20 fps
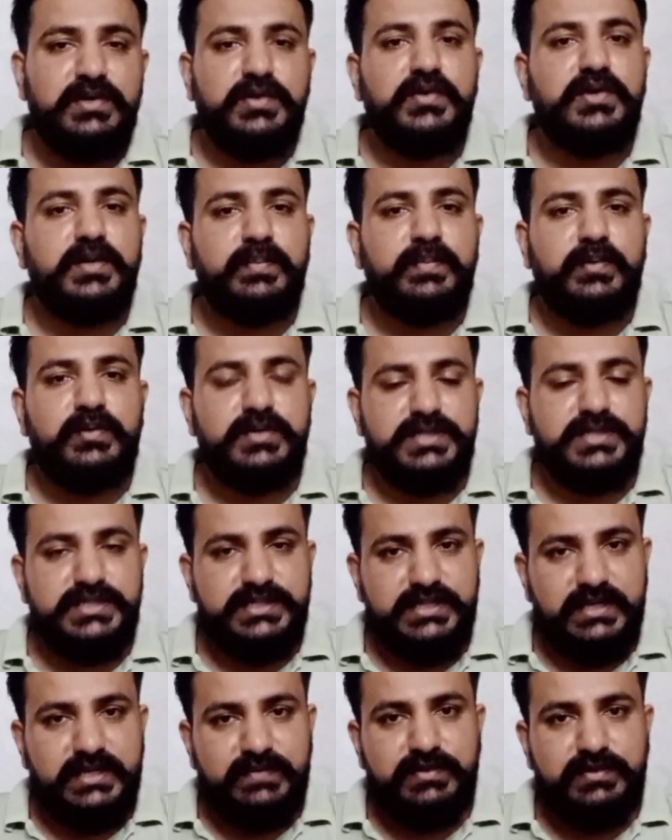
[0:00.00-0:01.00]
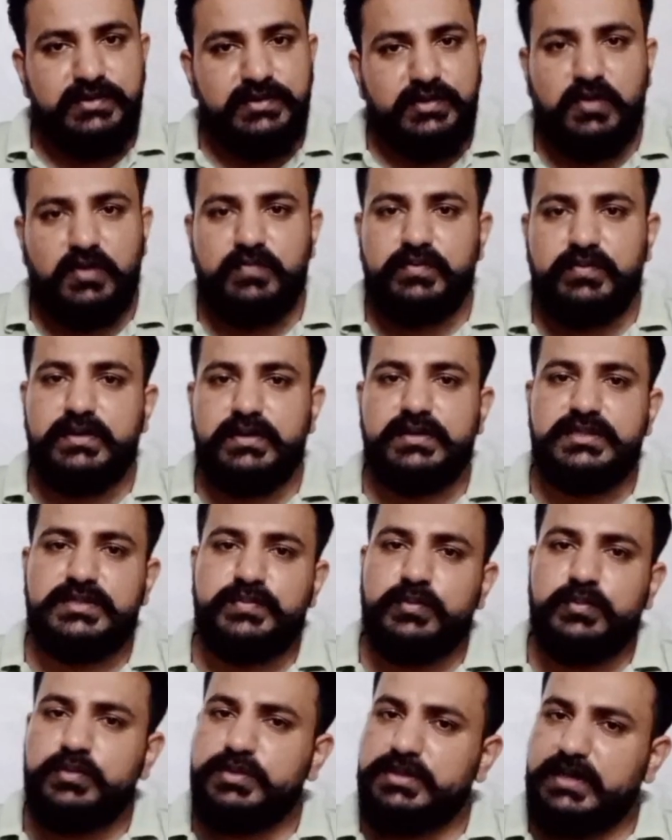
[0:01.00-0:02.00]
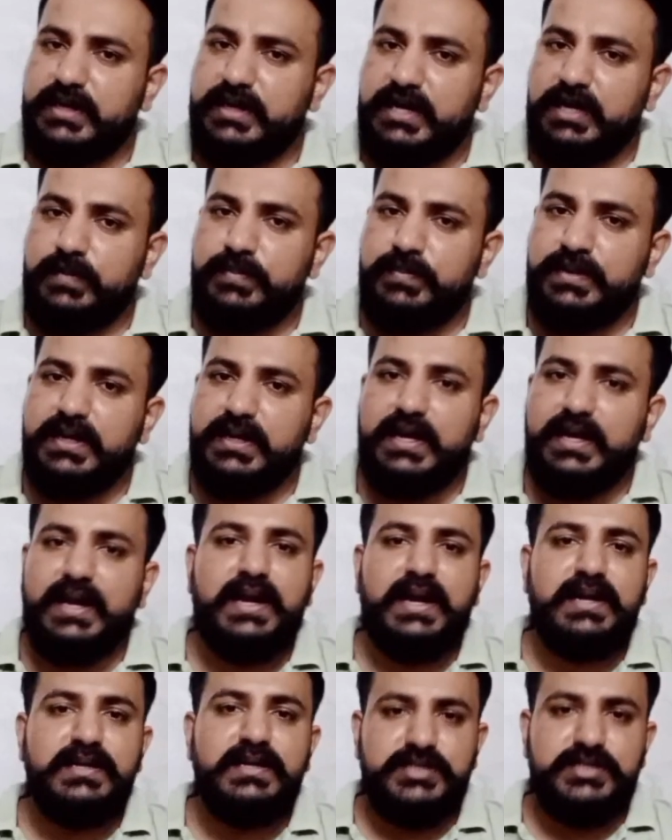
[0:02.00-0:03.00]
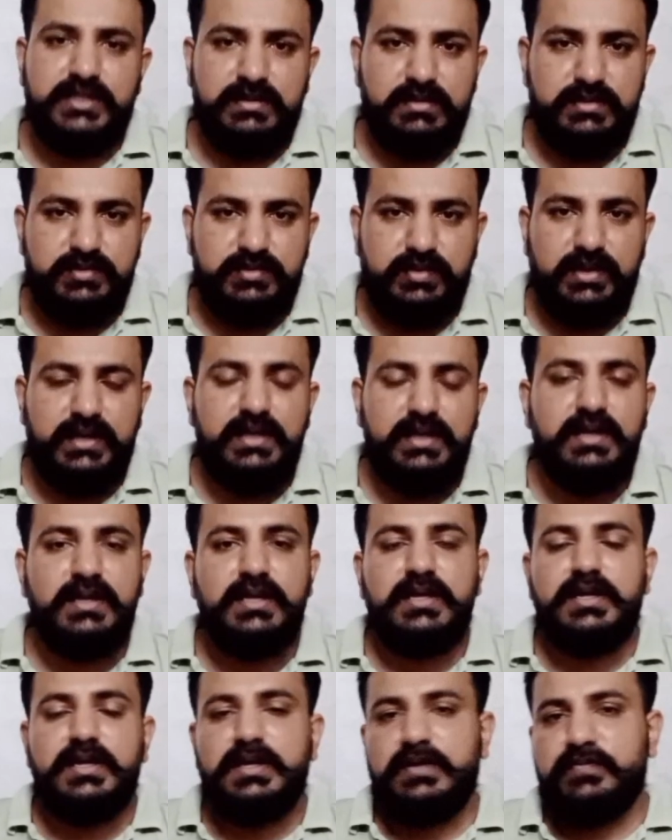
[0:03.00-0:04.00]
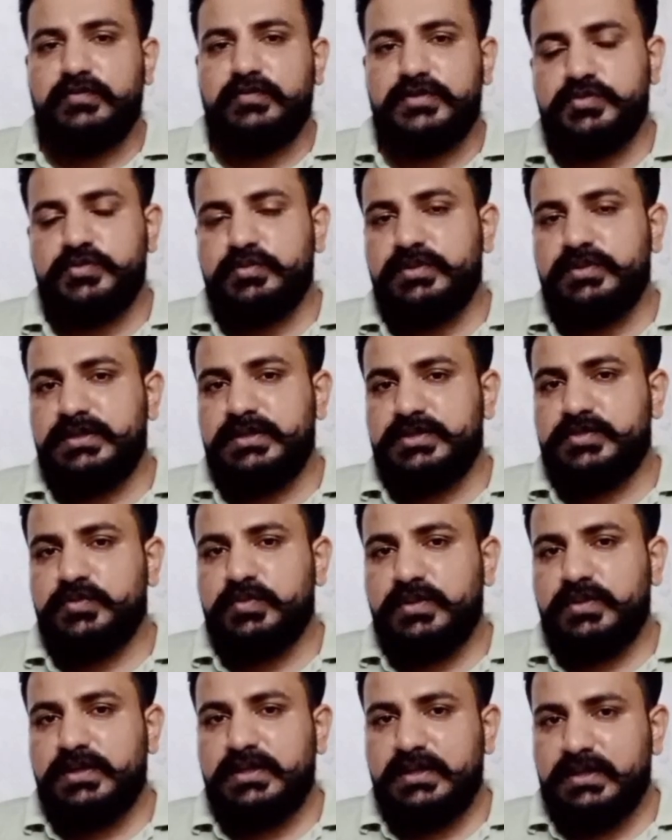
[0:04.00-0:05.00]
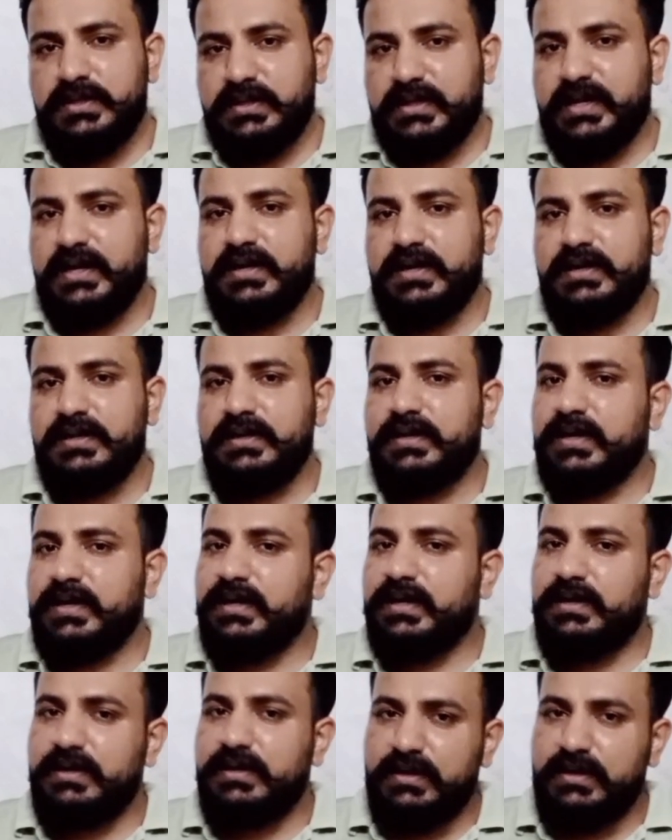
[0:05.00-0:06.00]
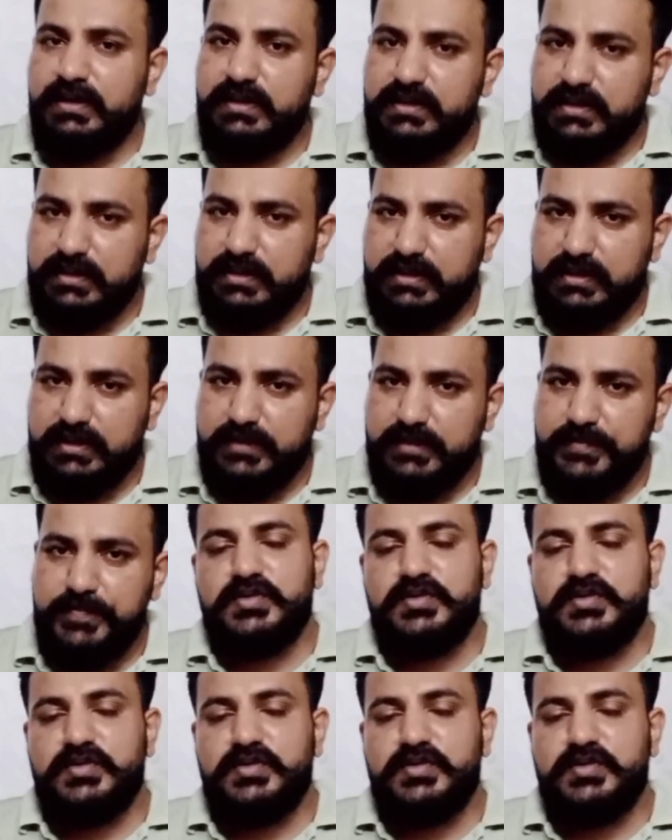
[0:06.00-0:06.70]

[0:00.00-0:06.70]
will talk about 7th of August, both academic and general training for students who are in Canada and in India.